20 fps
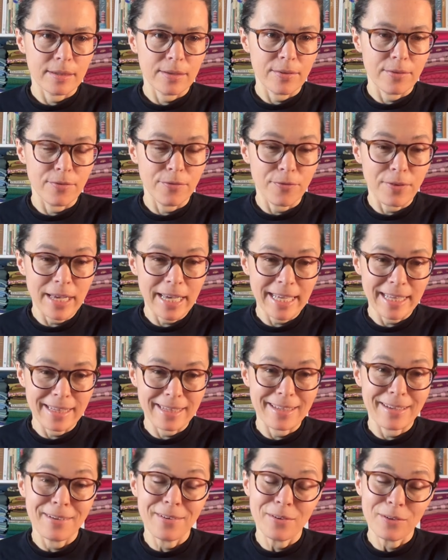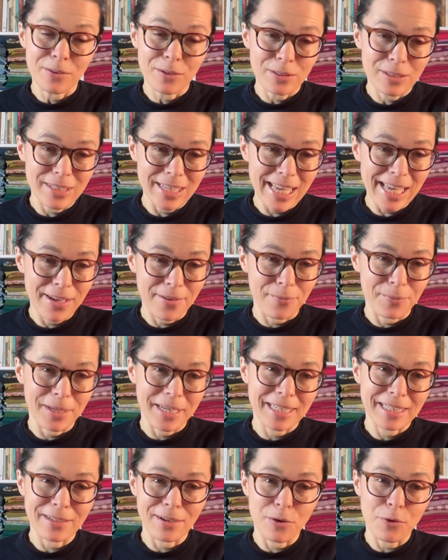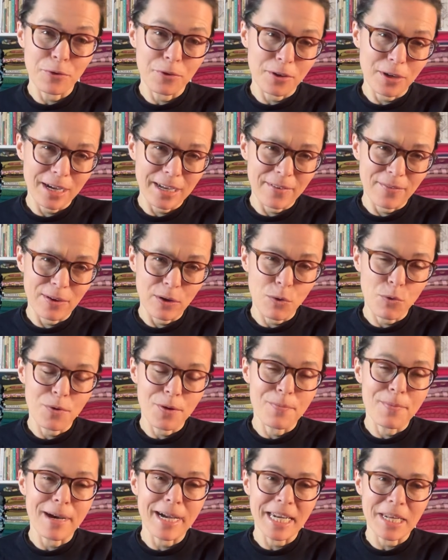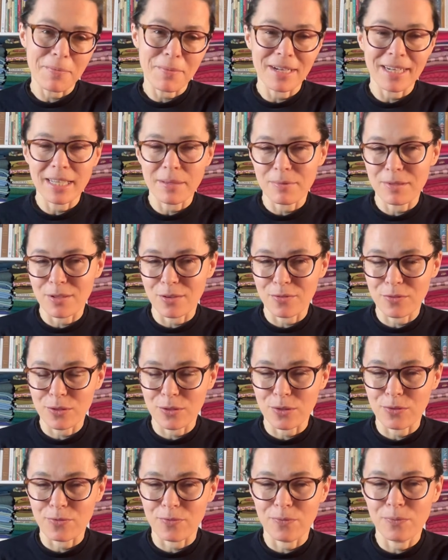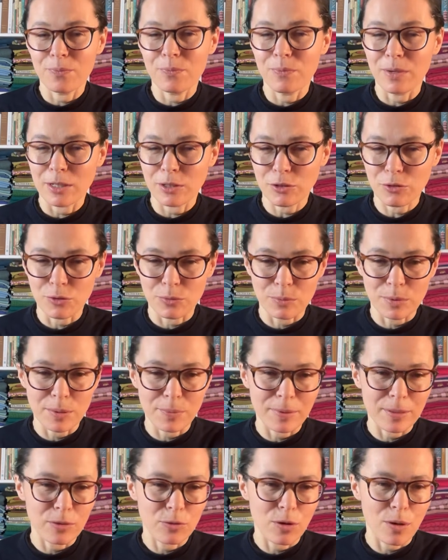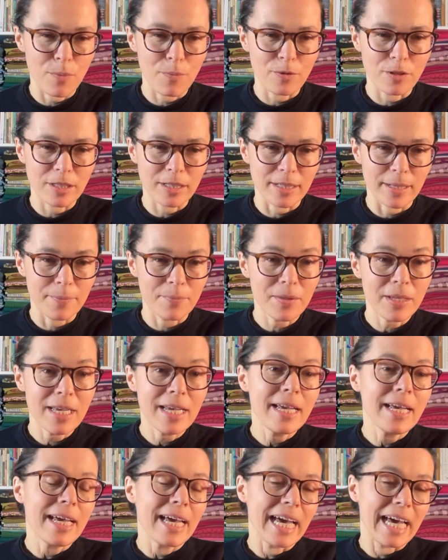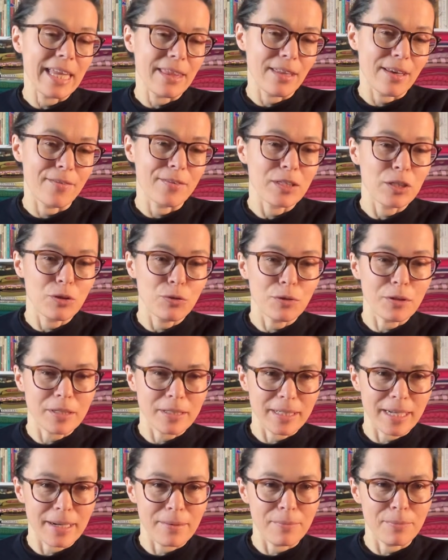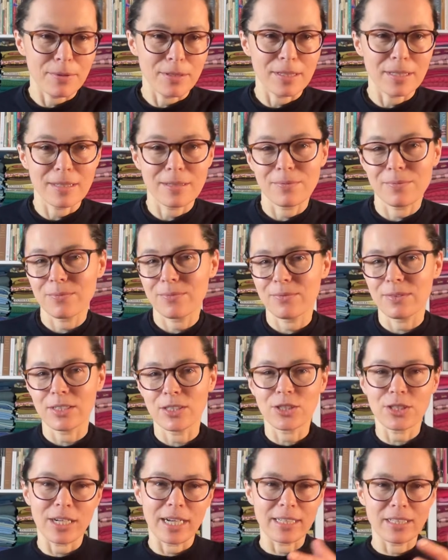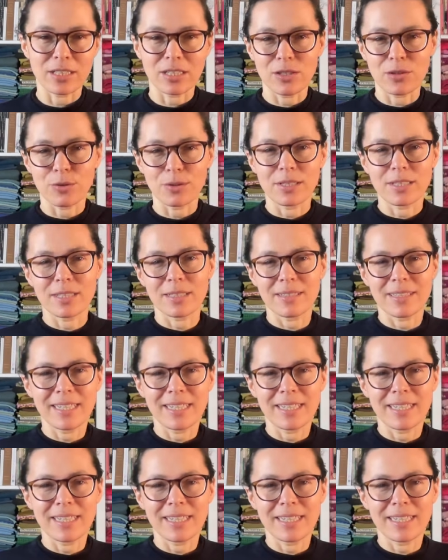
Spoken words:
Then staying, because they all reminded me a little bit of sort of mushrooms, a bit too obviously. And there were two examples which I just thought,